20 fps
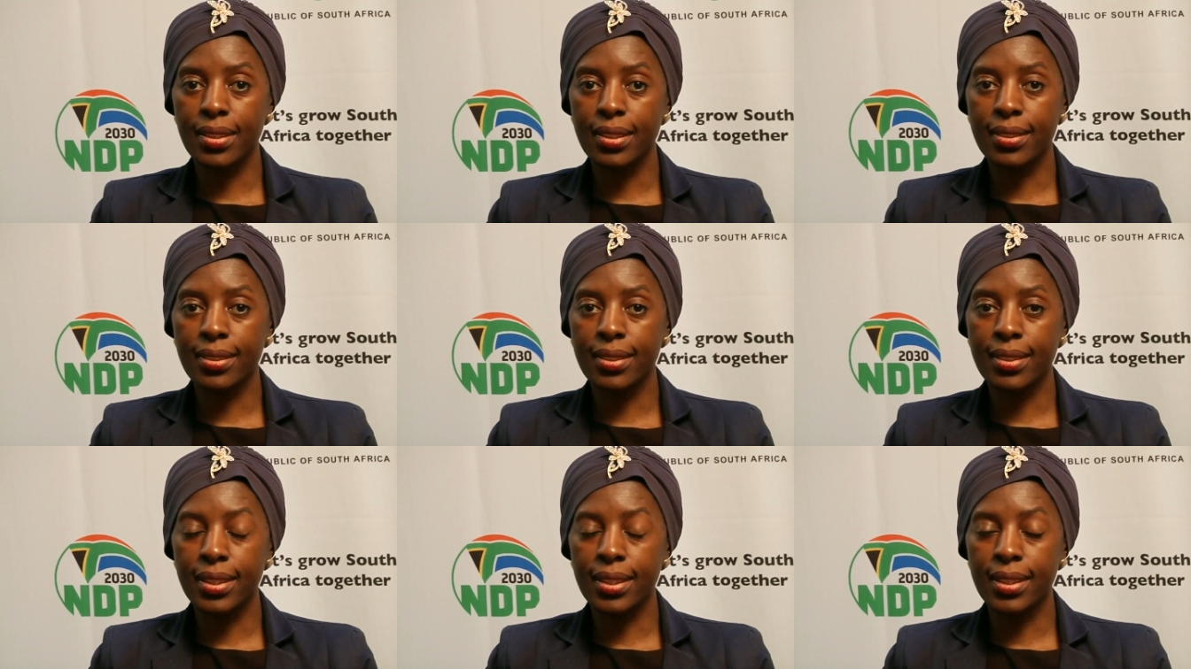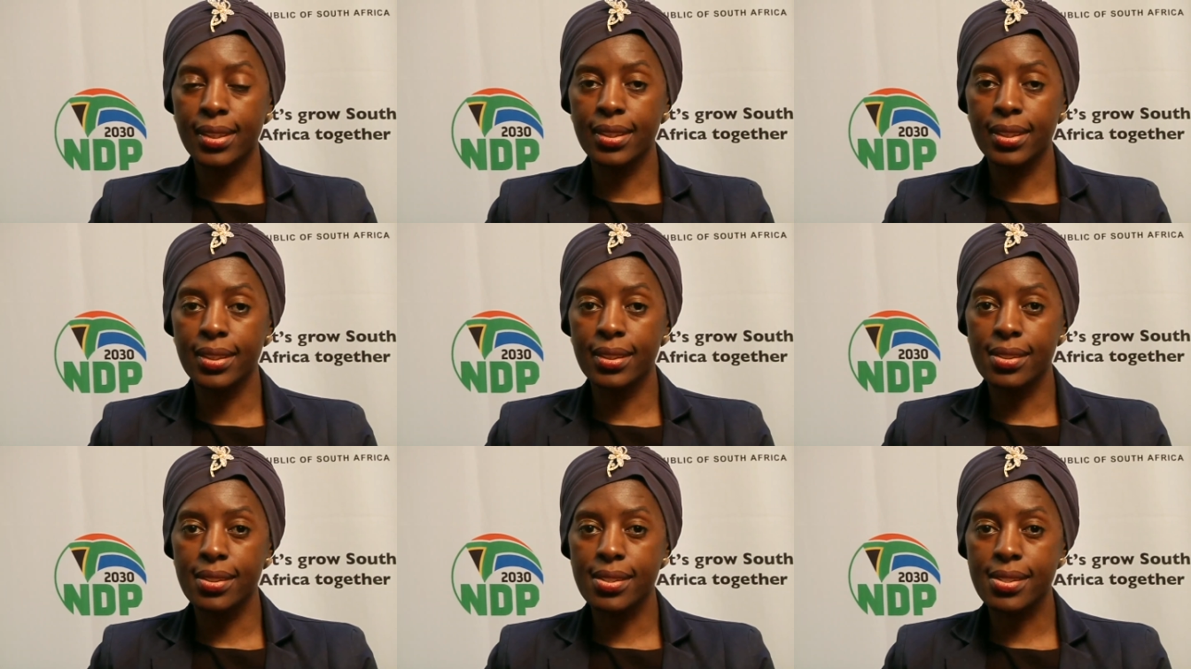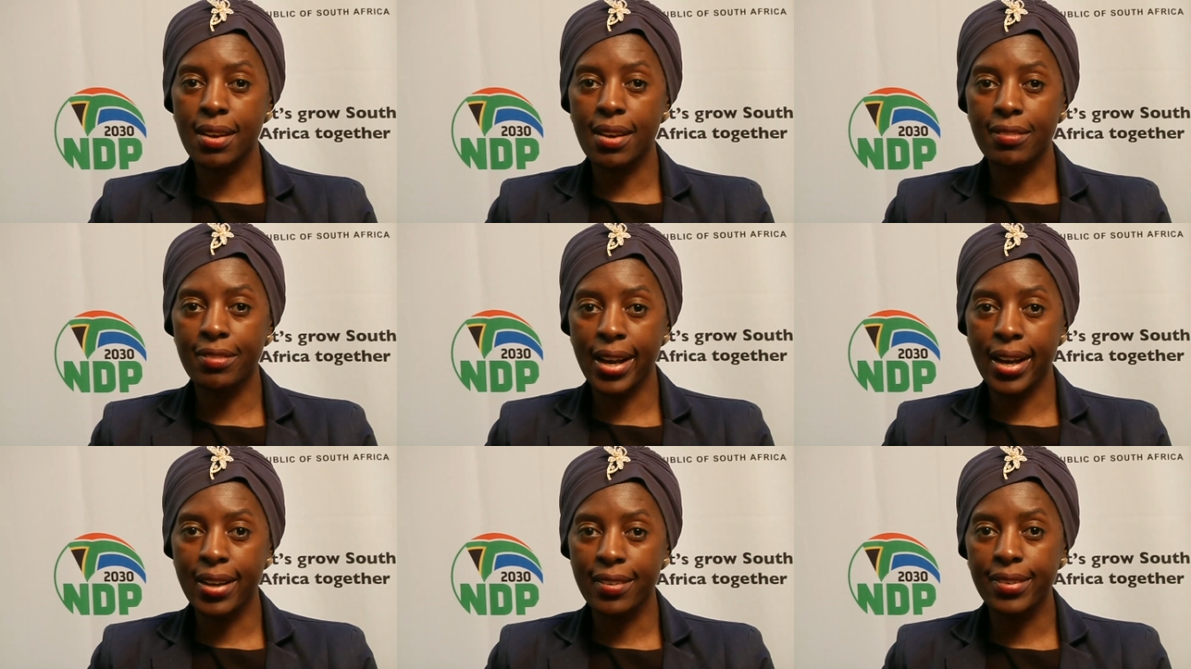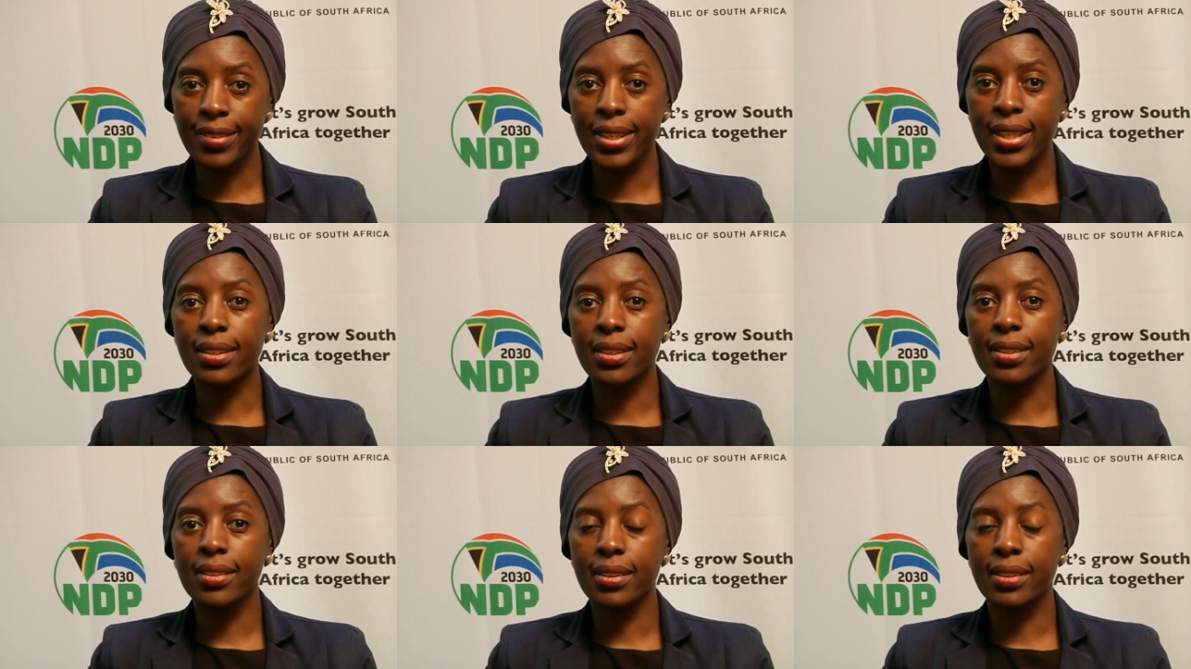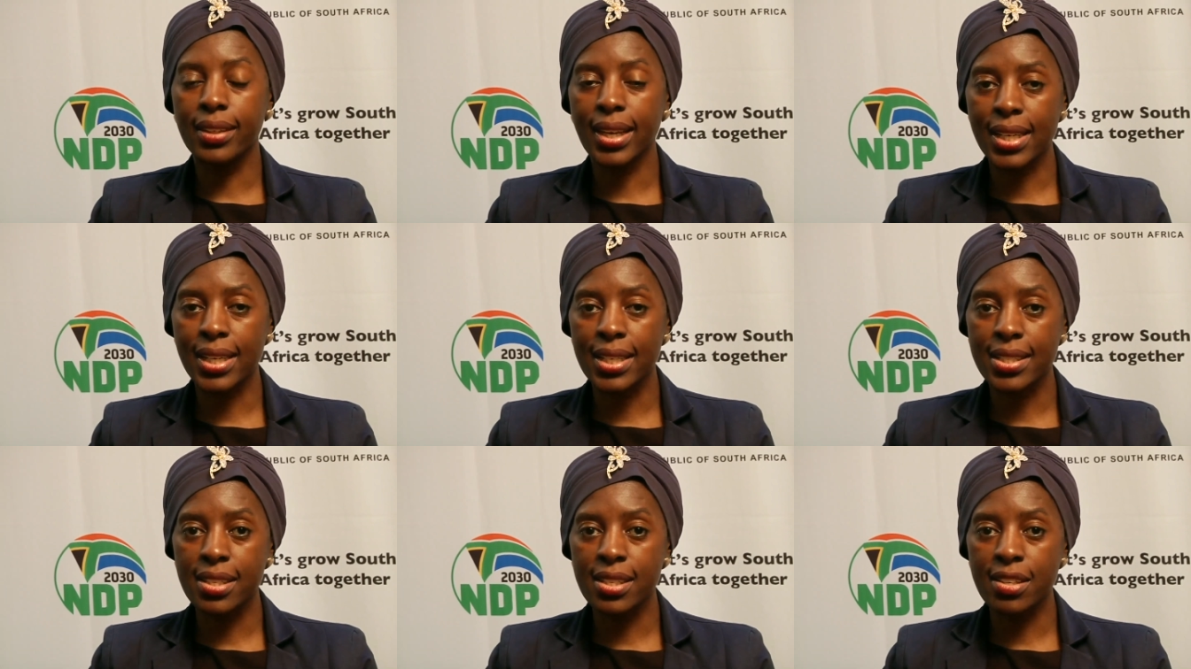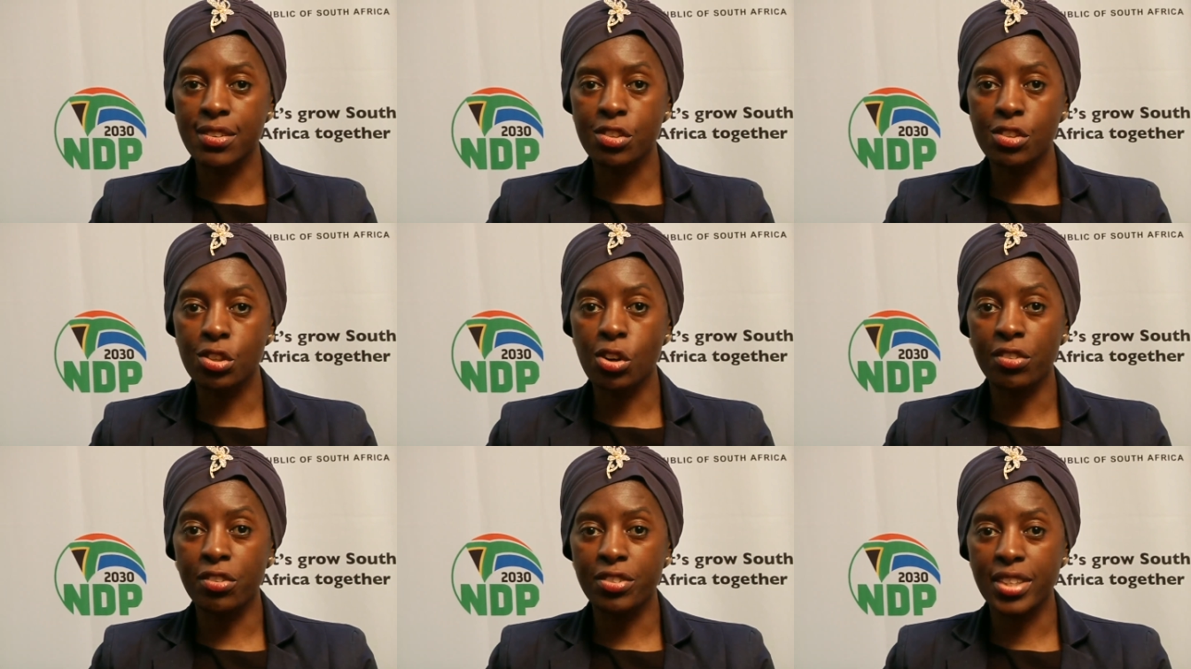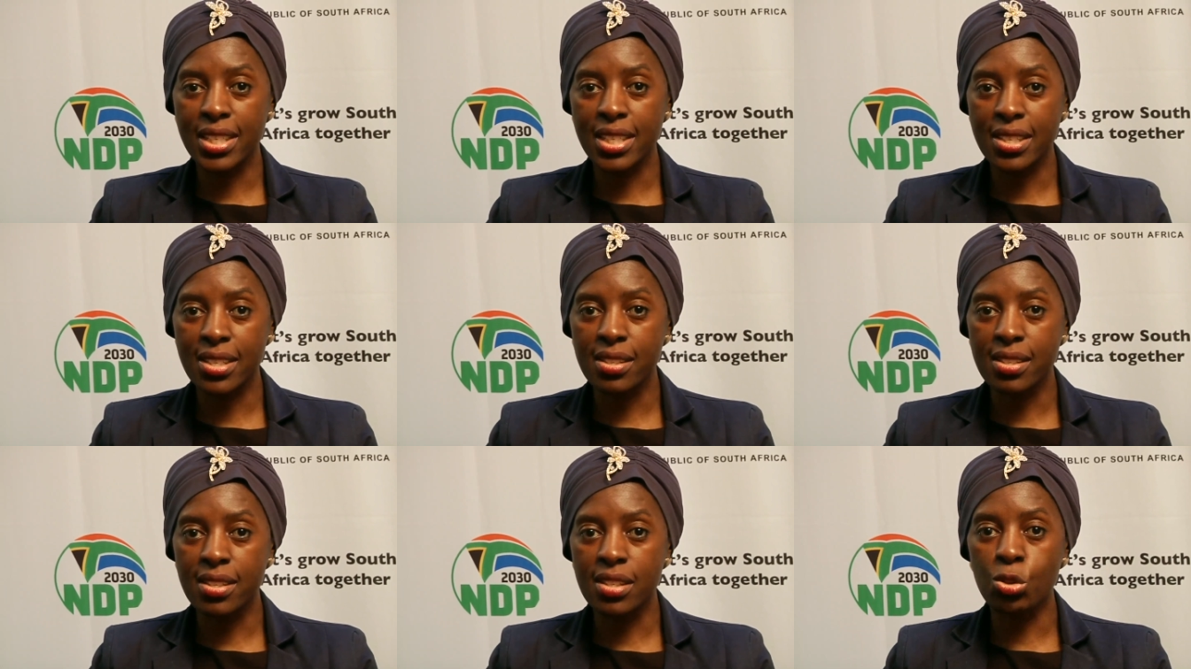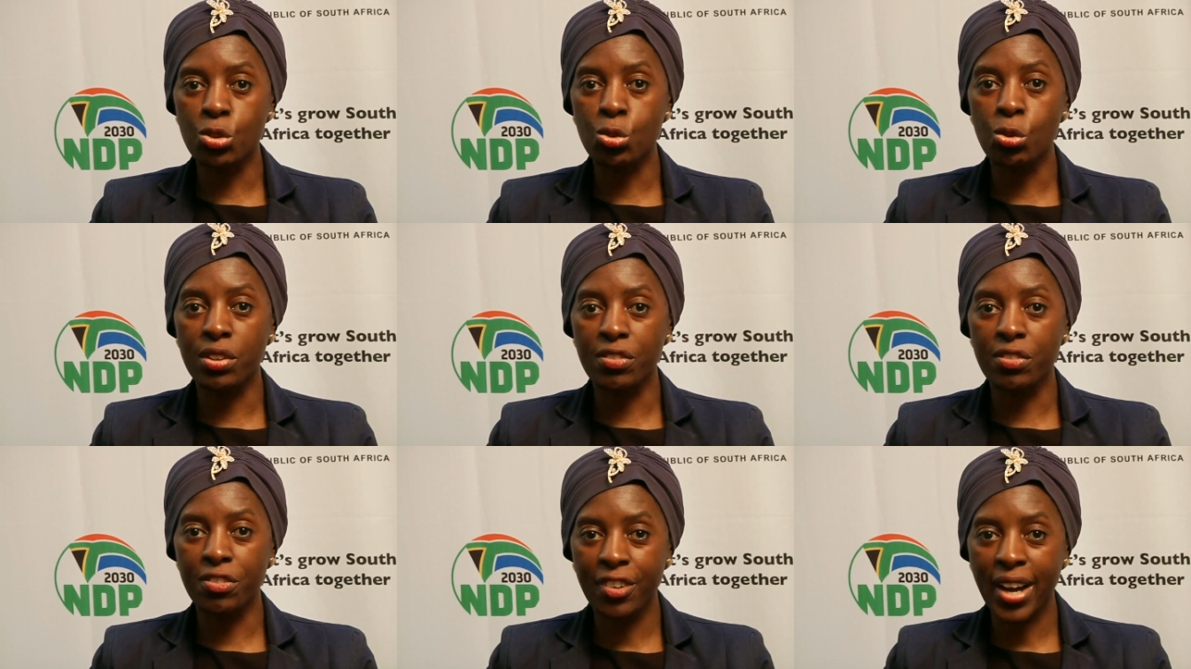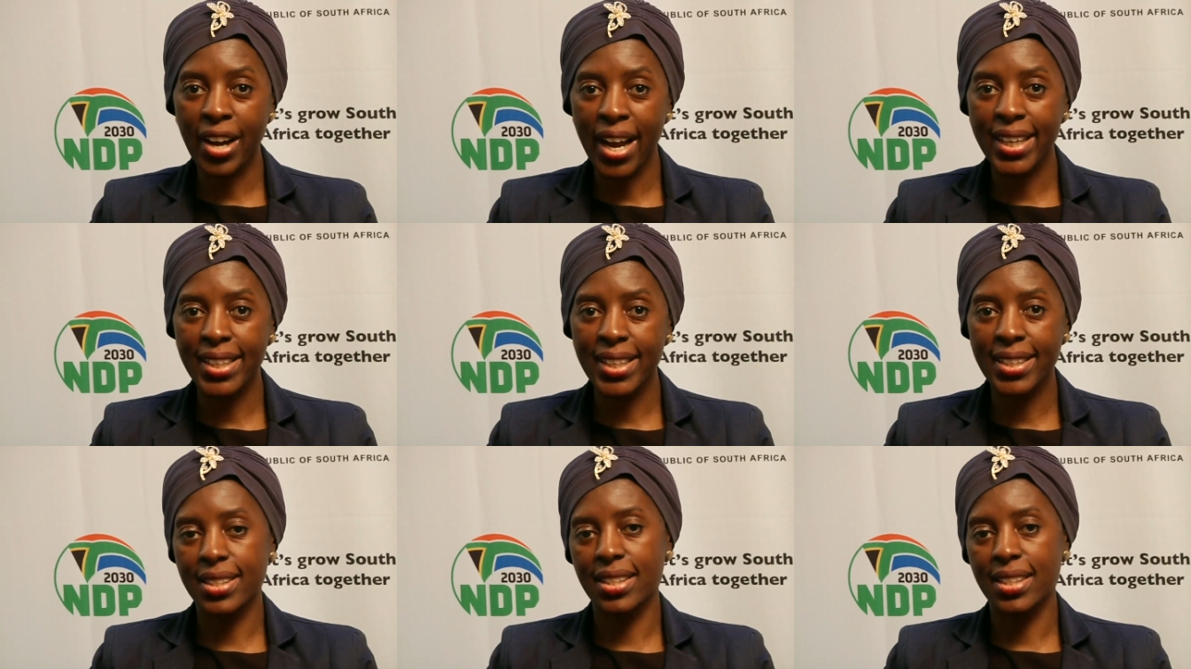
the surviving relatives of the deceased would fight